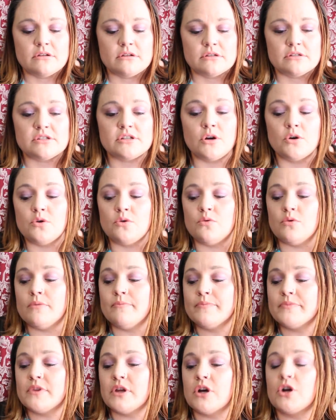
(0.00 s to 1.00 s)

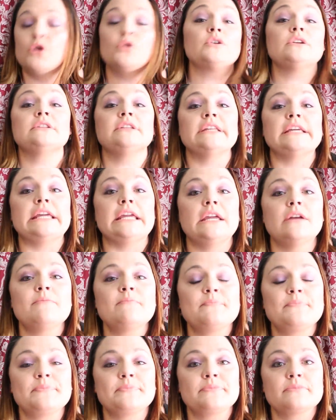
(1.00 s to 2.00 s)
So currently
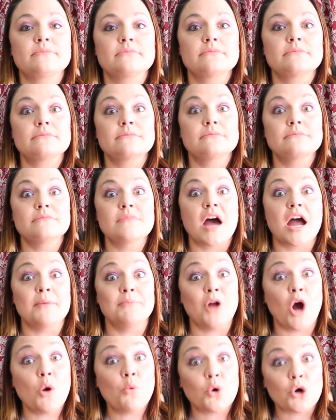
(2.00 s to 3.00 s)
I'm
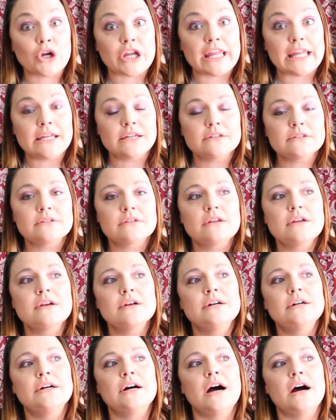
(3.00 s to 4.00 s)
not working.
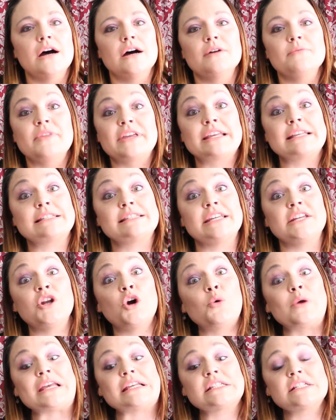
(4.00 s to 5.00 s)
The
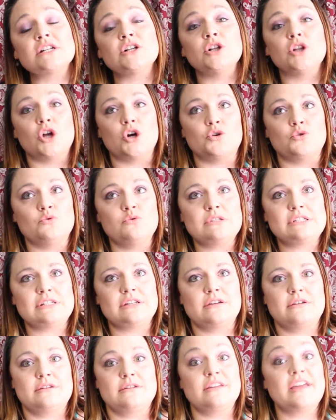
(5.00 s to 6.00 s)
casino is
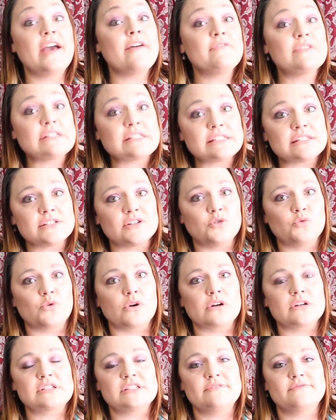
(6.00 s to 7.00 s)
closed. Kevin still
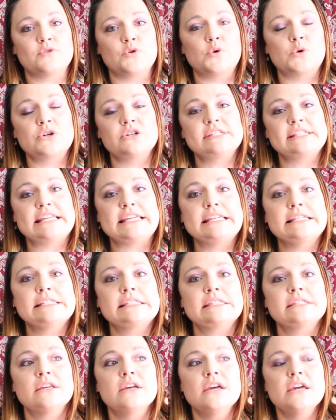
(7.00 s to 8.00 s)
works, of course.
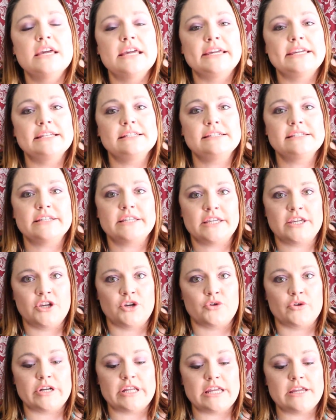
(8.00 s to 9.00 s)
He's
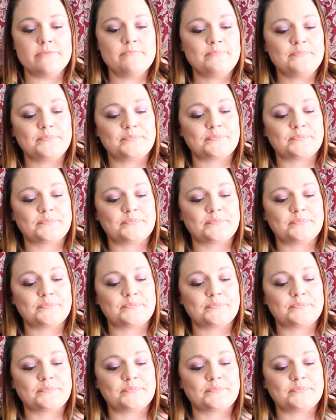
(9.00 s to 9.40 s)
security.